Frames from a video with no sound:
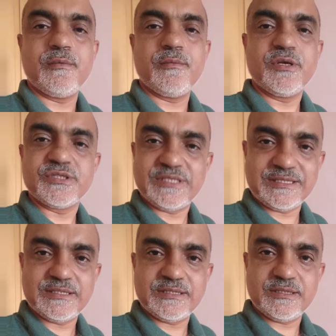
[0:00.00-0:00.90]
because
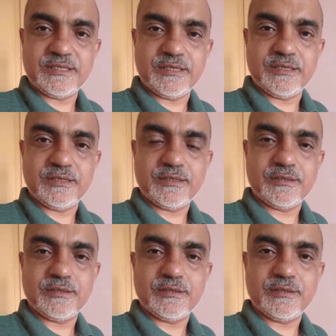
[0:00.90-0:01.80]
that's the
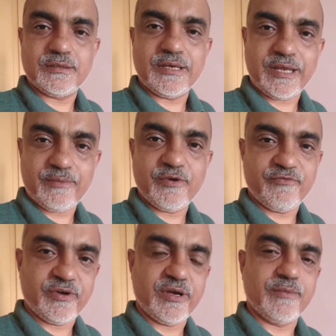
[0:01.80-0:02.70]
aim
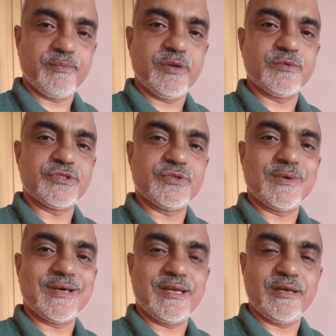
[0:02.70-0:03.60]
of a company was
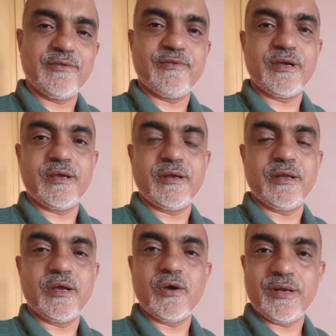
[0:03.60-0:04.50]
to identify and
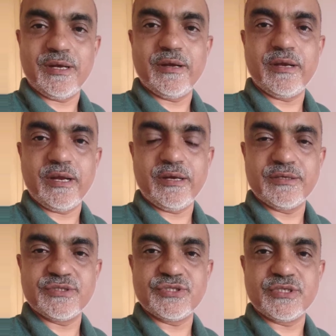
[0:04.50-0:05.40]
accordingly take
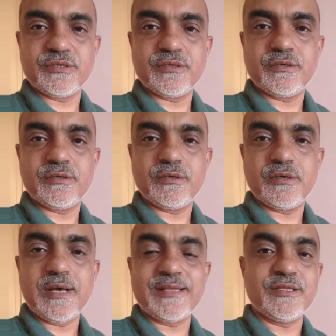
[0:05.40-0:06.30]
decision,
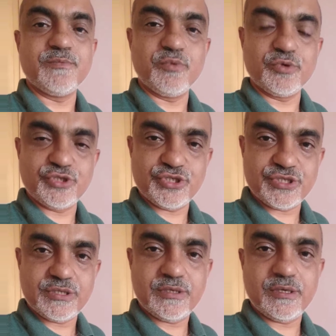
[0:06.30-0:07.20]
either the
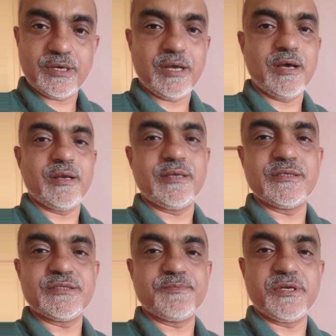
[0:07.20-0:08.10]
position a car in
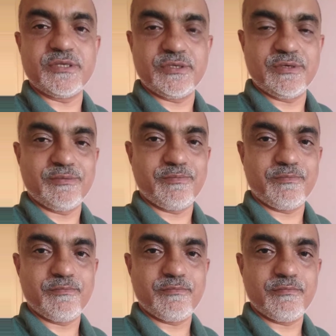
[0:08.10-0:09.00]
its particular
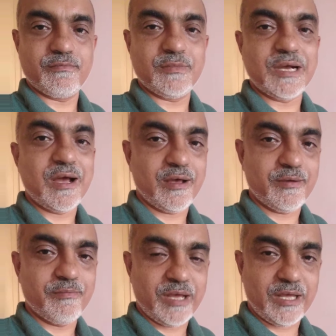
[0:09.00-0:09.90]
car
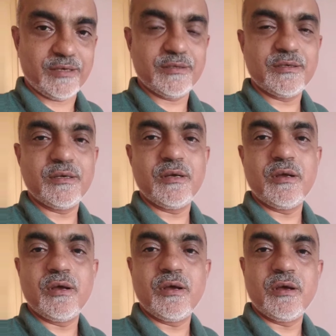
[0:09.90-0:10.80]
band,
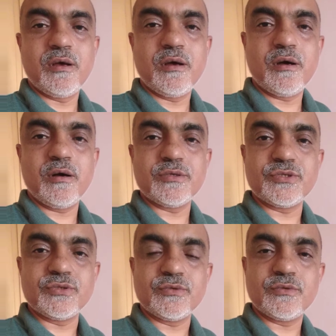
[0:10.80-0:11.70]
or
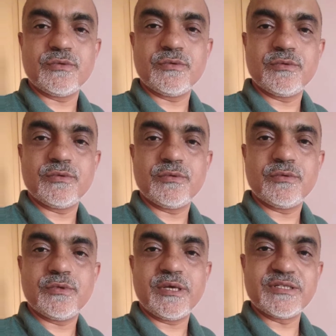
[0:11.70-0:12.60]
to
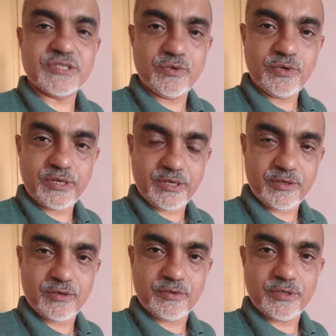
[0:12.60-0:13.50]
exclude,
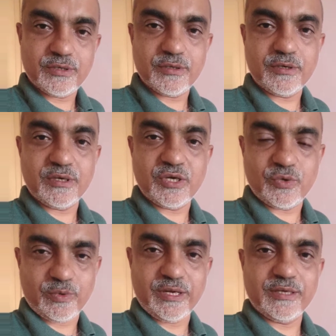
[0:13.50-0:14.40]
include, or
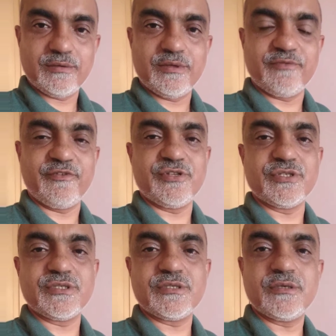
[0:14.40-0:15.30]
tweak the
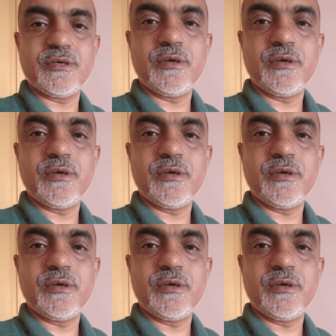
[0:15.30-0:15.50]
features